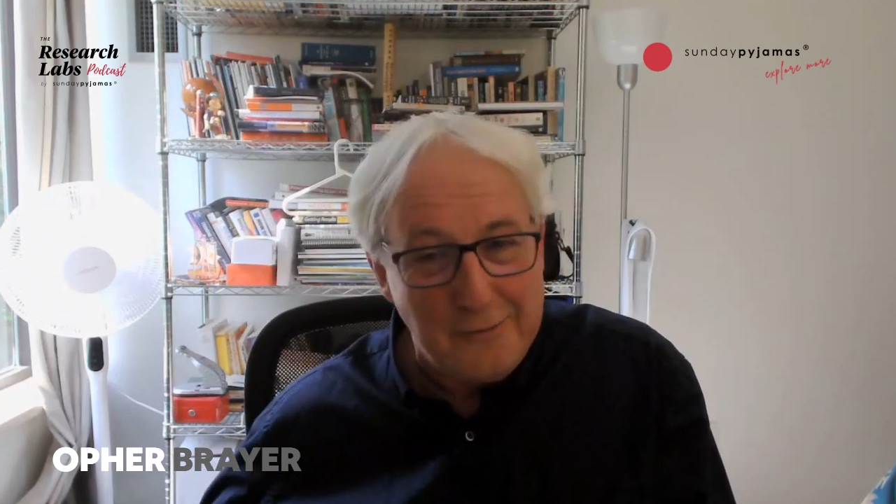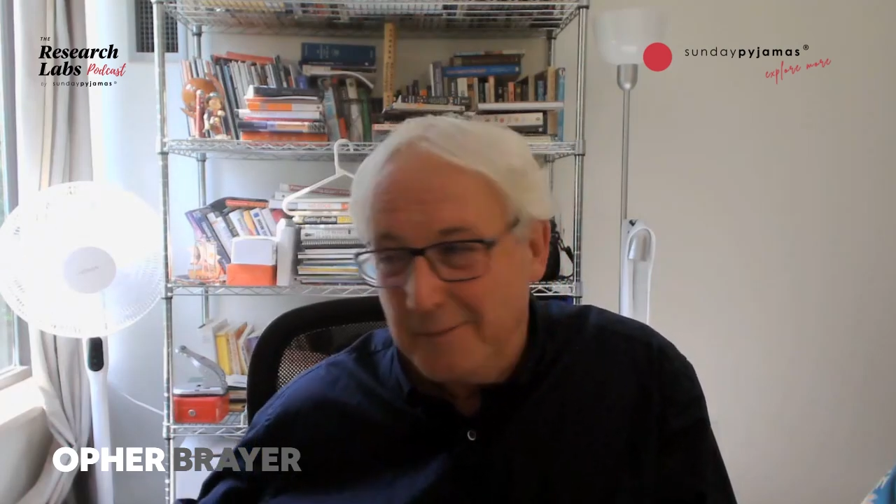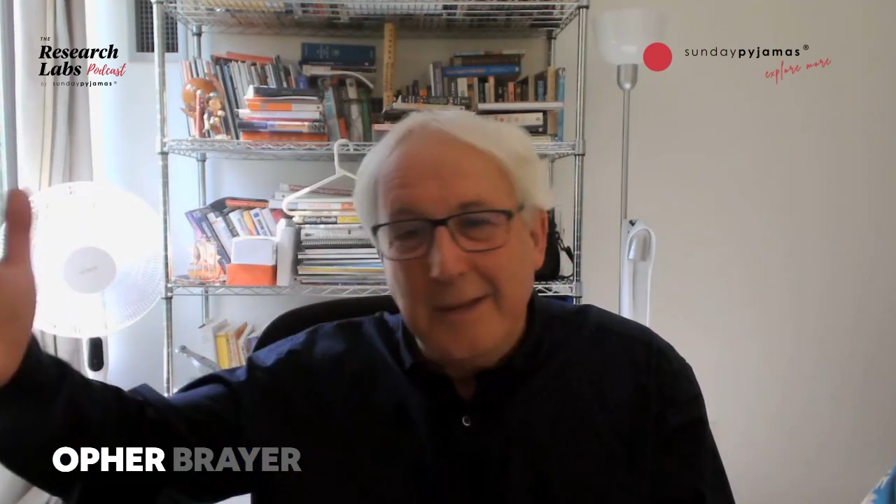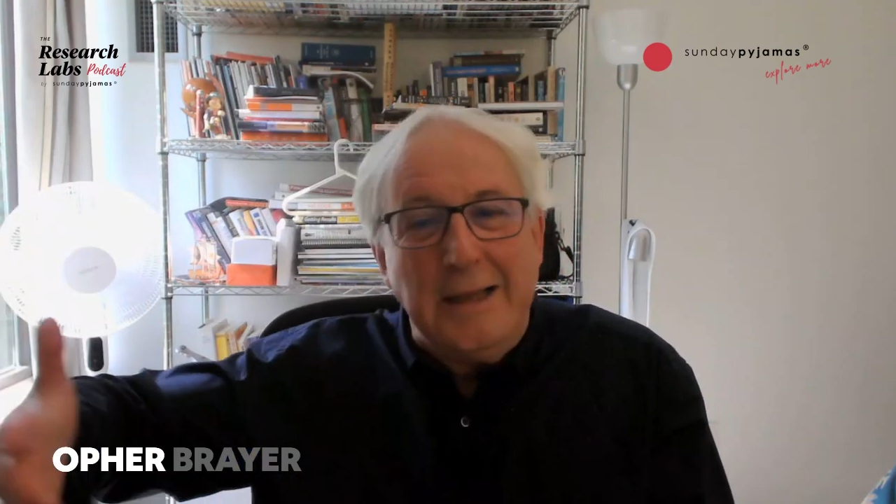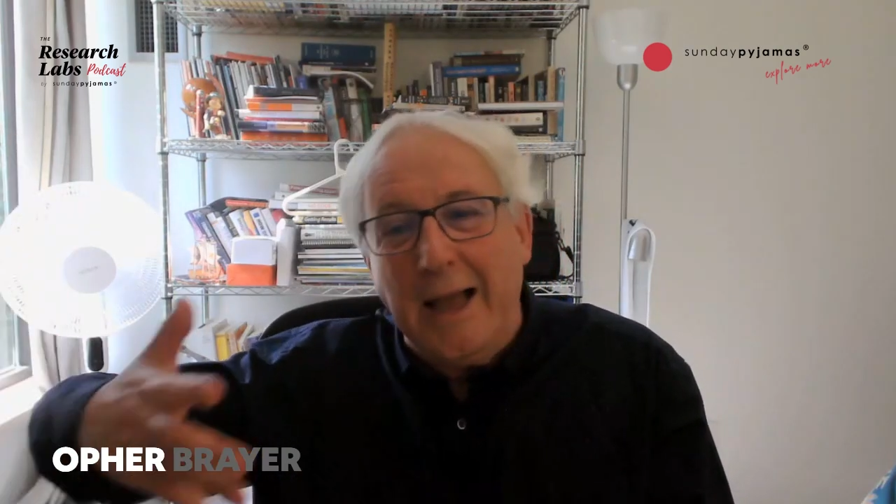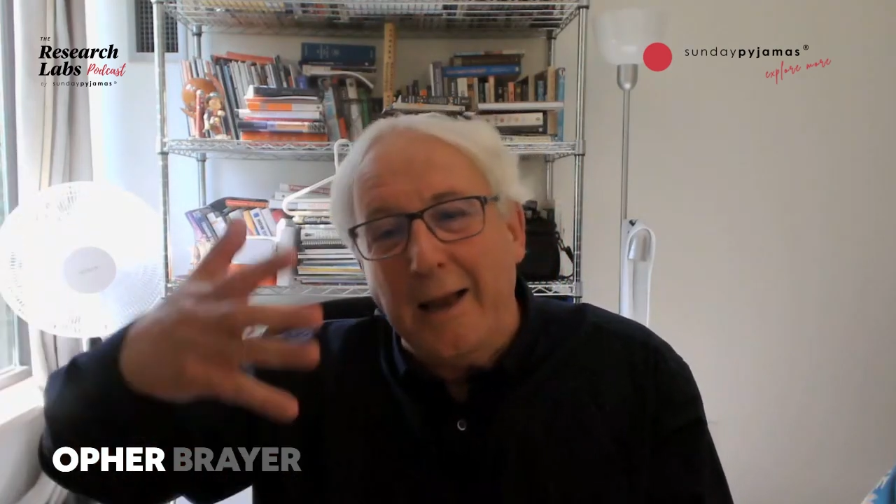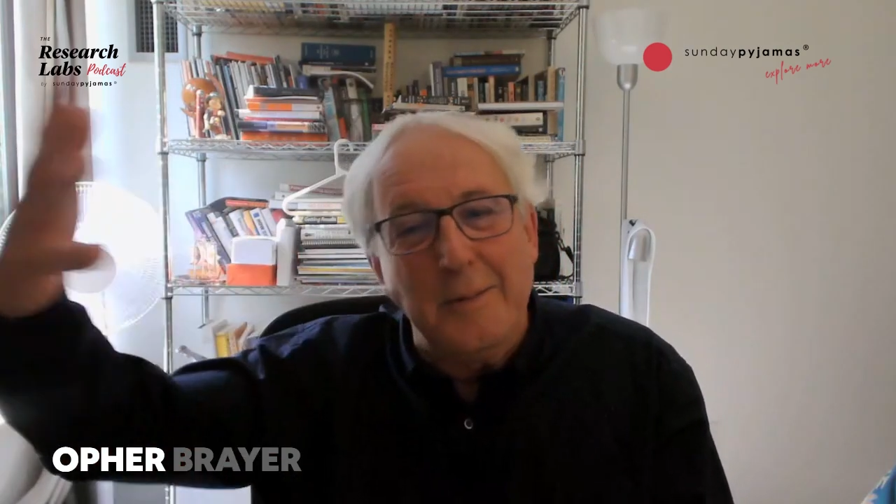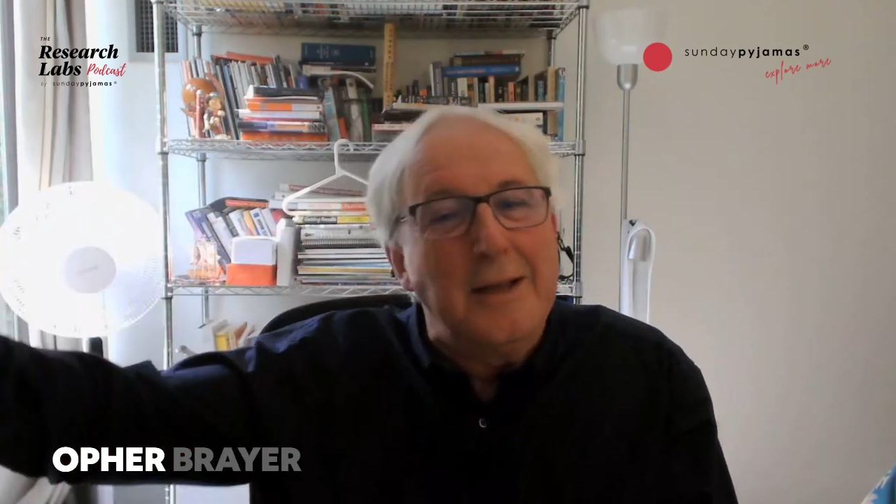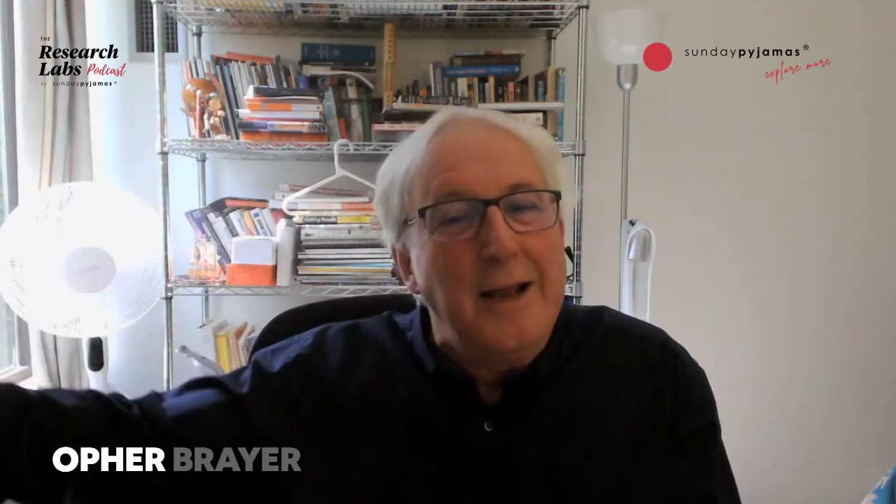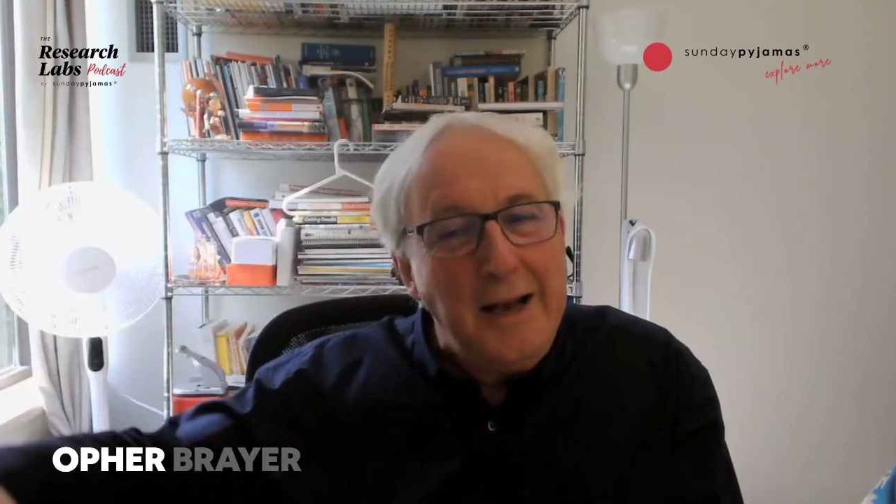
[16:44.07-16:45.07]
the time
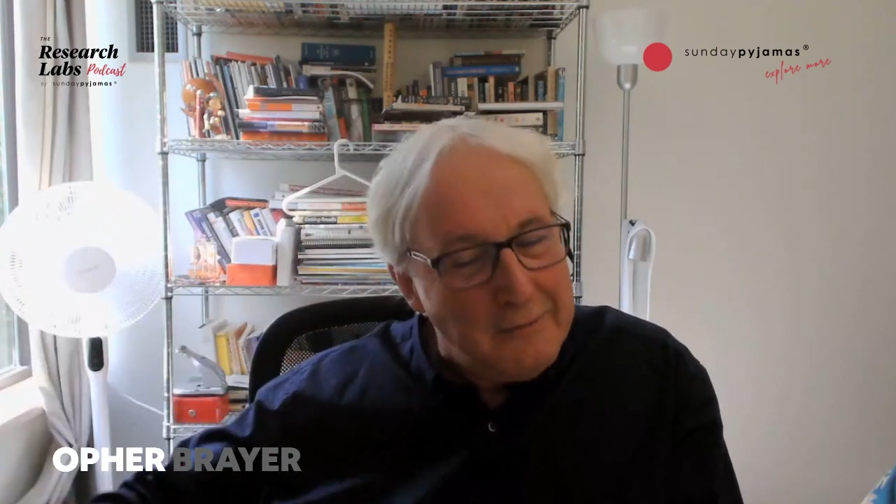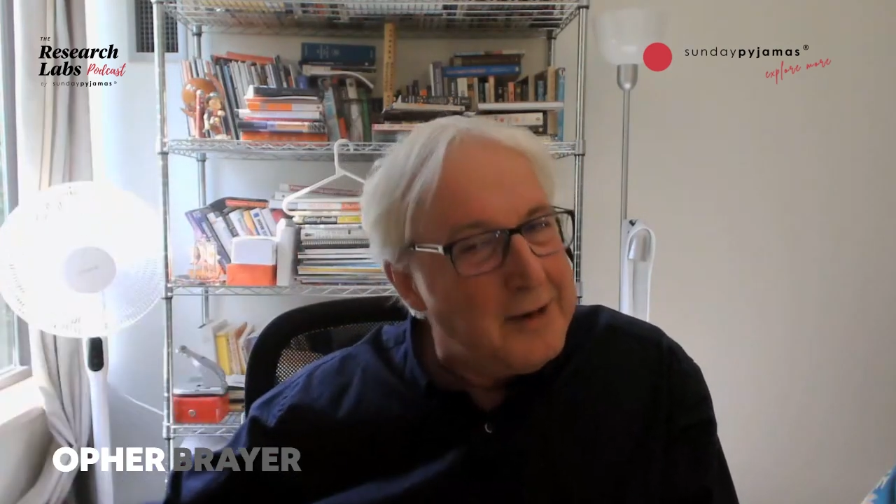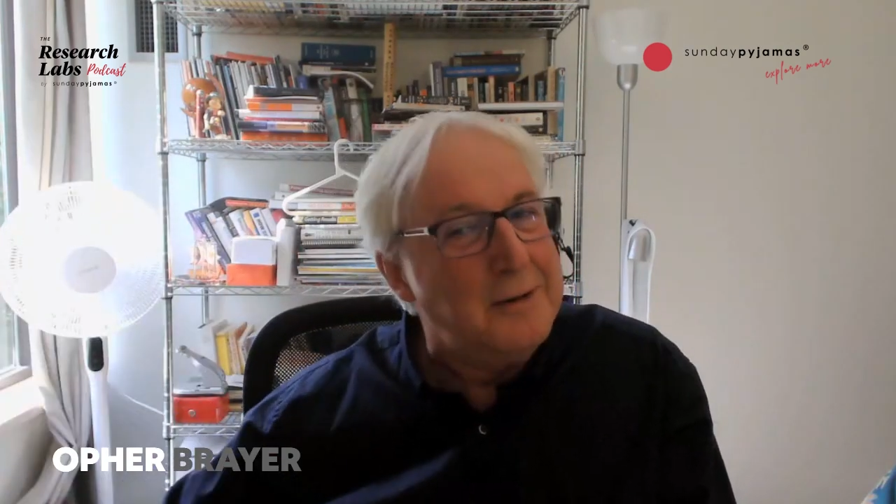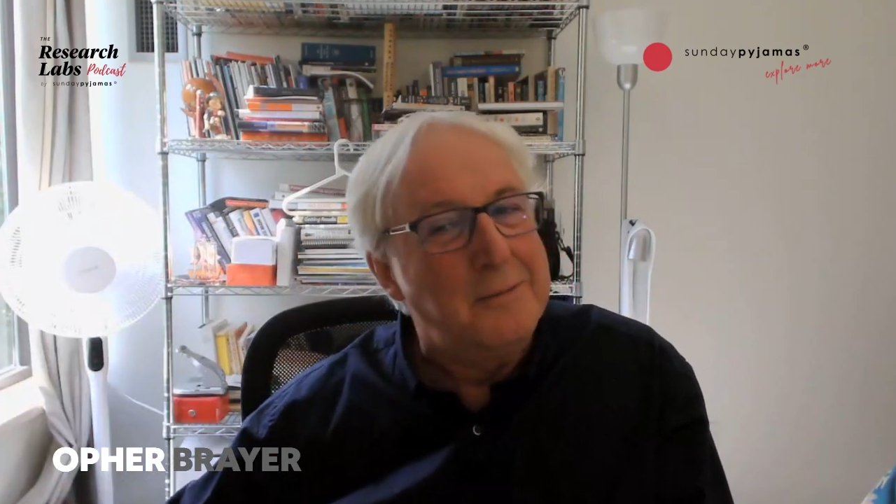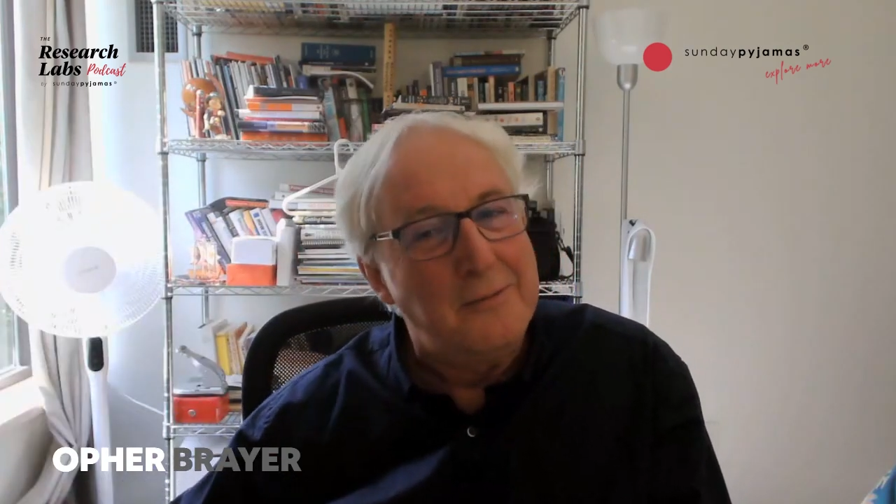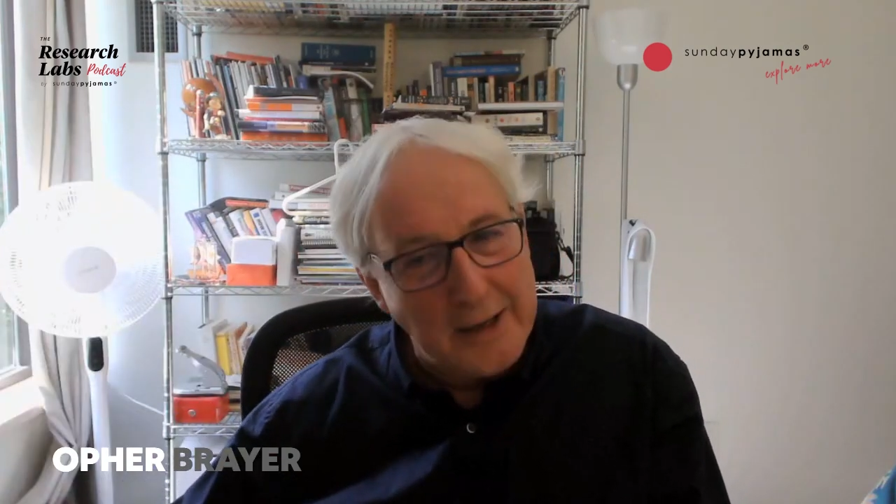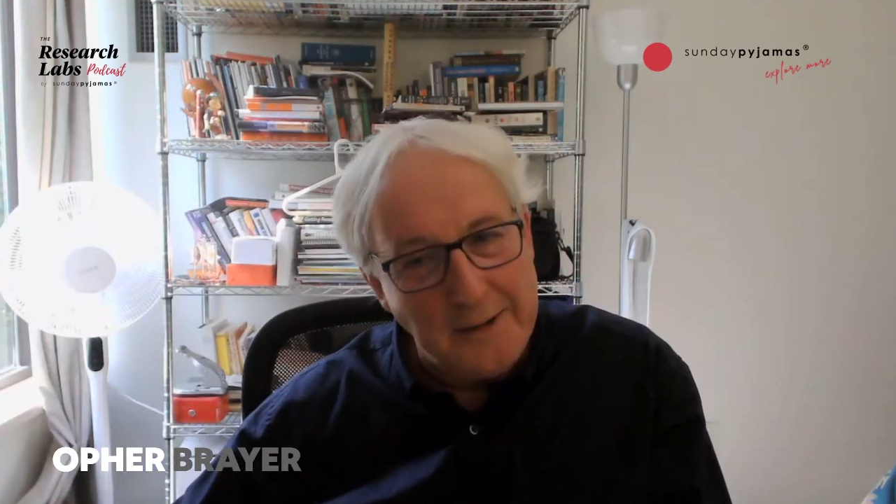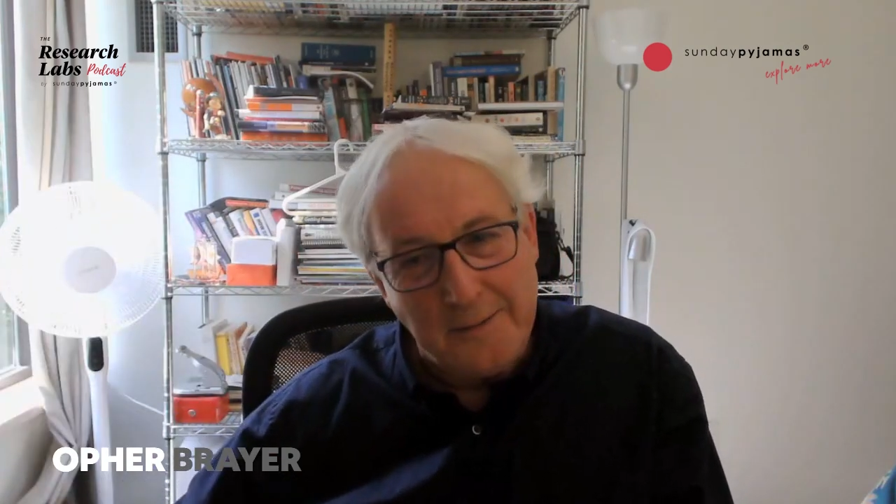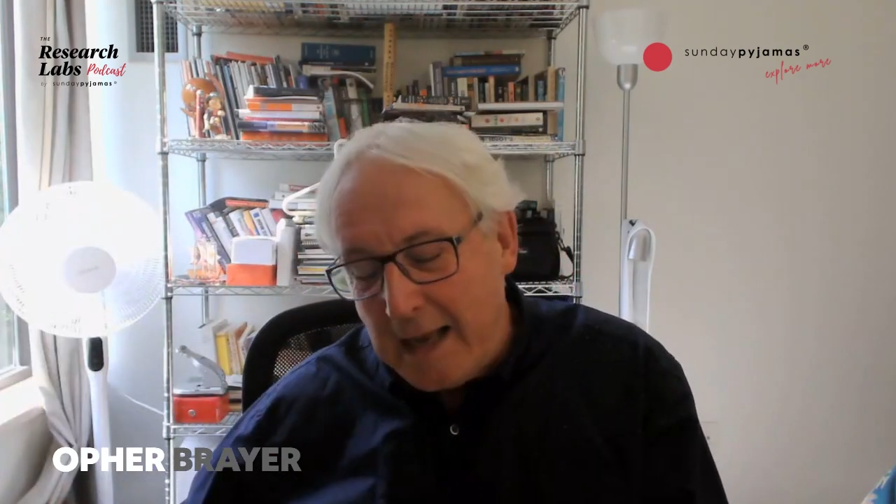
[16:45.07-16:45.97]
that they live in, right?